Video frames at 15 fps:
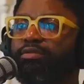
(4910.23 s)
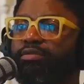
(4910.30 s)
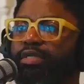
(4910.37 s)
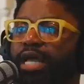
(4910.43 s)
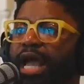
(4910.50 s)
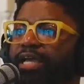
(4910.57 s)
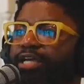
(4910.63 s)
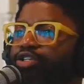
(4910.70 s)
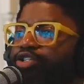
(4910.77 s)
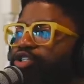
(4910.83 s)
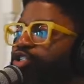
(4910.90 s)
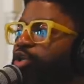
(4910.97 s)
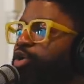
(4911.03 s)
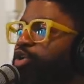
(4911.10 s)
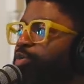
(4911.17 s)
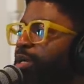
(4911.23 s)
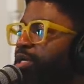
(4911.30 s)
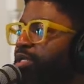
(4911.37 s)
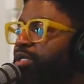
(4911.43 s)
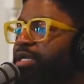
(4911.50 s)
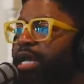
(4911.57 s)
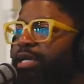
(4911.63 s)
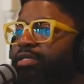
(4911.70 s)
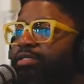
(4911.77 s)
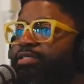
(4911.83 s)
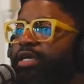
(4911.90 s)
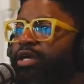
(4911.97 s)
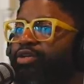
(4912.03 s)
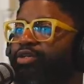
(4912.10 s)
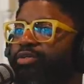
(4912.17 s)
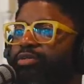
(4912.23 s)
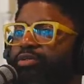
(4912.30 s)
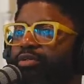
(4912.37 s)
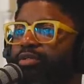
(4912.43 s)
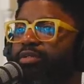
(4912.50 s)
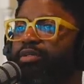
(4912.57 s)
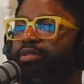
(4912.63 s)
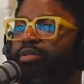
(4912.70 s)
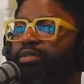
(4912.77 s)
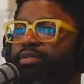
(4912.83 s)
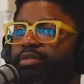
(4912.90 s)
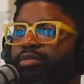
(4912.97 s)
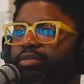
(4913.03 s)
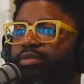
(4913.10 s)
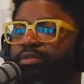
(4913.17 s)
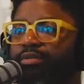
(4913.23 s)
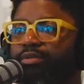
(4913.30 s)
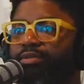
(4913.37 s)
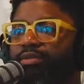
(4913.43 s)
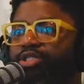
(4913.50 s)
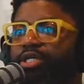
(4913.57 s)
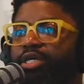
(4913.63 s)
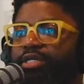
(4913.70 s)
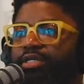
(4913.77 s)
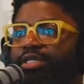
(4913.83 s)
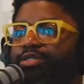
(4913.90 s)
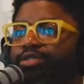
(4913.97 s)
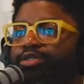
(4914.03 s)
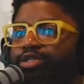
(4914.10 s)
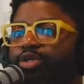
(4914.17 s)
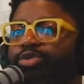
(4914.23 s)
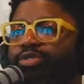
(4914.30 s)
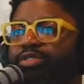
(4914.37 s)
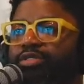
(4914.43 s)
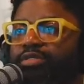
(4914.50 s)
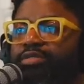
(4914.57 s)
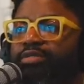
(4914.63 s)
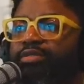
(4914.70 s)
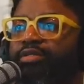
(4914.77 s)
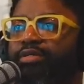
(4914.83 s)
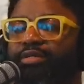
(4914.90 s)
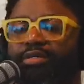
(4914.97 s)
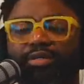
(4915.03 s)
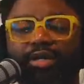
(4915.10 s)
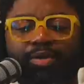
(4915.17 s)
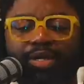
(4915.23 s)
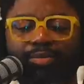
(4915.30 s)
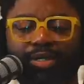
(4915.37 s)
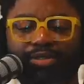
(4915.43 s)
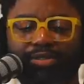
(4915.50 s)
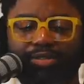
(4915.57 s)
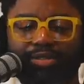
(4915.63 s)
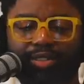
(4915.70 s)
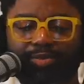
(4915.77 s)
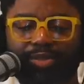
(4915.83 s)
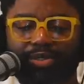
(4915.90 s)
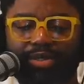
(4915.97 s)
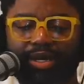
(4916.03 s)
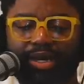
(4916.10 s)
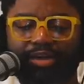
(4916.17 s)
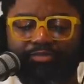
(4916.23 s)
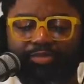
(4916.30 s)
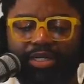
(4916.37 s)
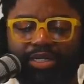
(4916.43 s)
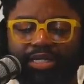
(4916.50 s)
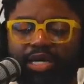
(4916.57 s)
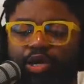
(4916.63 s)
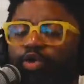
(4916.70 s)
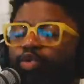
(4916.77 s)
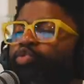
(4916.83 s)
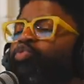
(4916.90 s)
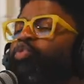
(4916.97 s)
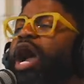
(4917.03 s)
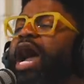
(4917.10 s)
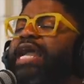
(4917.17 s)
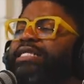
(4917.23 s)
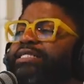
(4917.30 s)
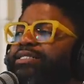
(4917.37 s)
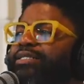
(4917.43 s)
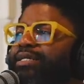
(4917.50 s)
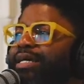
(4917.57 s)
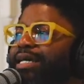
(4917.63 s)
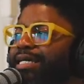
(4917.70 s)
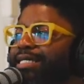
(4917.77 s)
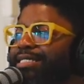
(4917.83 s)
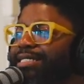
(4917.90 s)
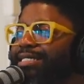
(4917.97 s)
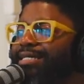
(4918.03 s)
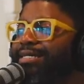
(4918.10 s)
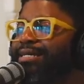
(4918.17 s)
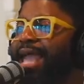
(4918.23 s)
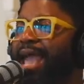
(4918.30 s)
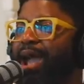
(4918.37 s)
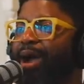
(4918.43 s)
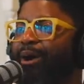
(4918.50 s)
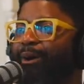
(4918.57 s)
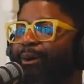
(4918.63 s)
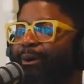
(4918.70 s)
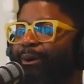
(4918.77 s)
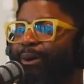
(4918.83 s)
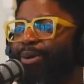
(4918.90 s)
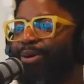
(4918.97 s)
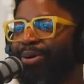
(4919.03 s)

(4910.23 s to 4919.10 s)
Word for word: I can show you better than I can tell you. Chunking these deuces. Y'all ain't about to sit up here and have me right now.